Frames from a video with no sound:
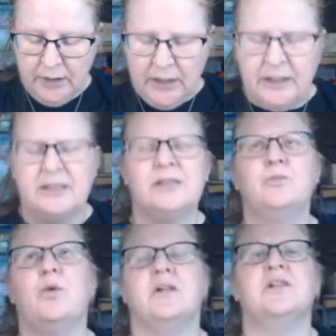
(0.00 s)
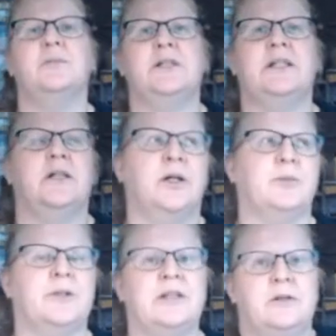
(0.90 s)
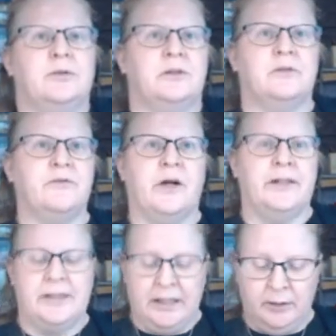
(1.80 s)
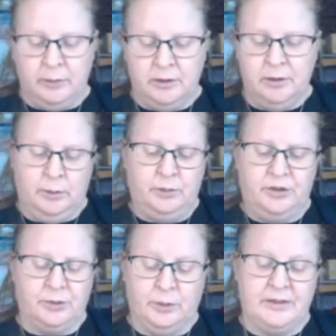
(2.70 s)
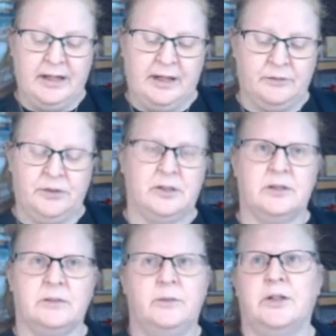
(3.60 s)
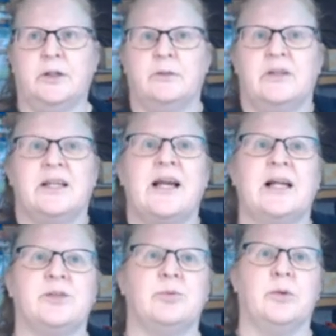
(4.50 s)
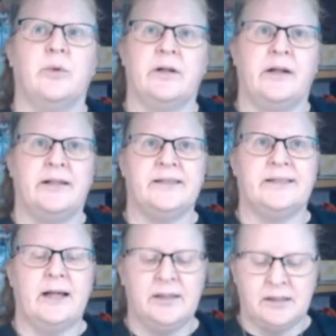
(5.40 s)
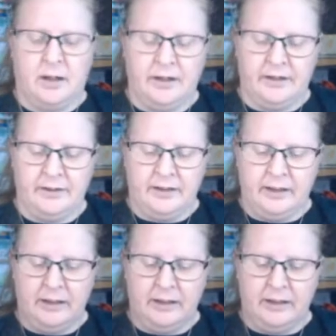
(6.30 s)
He didn't want to be alone, but he couldn't find anyone who just wasn't after the, you know, the casual one-night stand kind of thing.